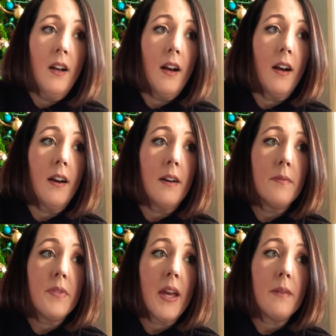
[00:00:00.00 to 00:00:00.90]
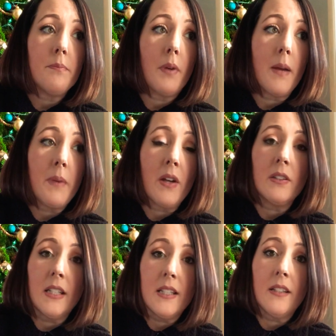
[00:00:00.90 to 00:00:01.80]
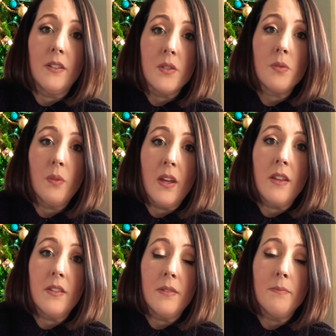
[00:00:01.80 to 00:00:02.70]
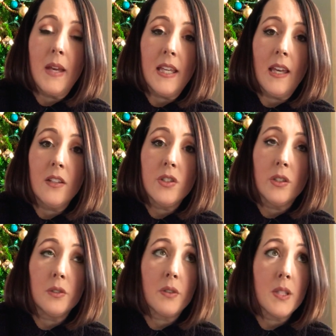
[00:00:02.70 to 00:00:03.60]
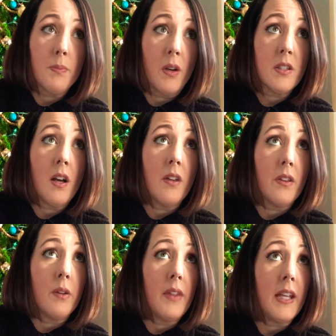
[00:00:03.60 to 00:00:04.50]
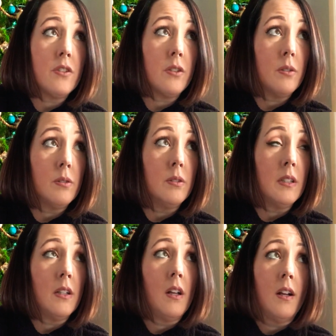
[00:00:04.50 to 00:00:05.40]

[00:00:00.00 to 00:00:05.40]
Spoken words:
that primarily deals with making children's books, although they do